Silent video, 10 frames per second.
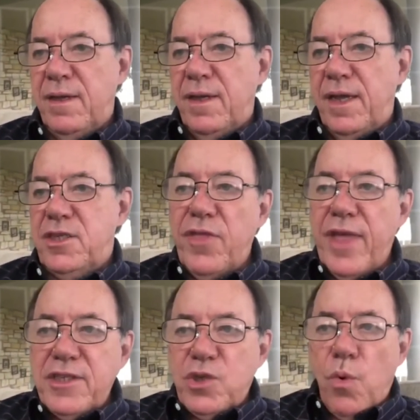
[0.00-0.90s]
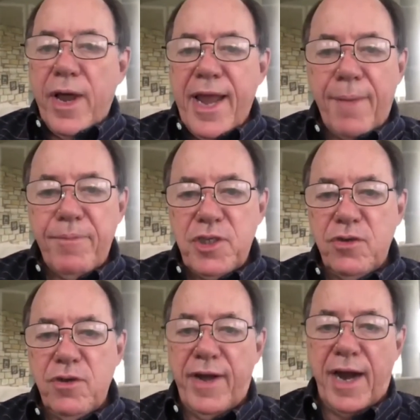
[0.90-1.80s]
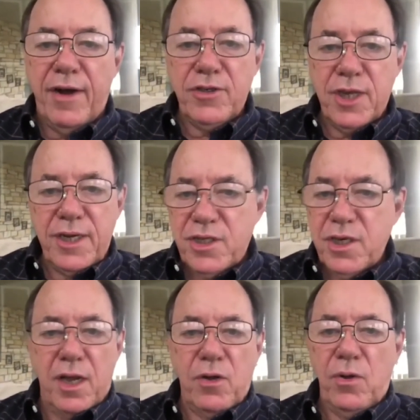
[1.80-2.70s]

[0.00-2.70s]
And so that's what happens to a virus. And its goal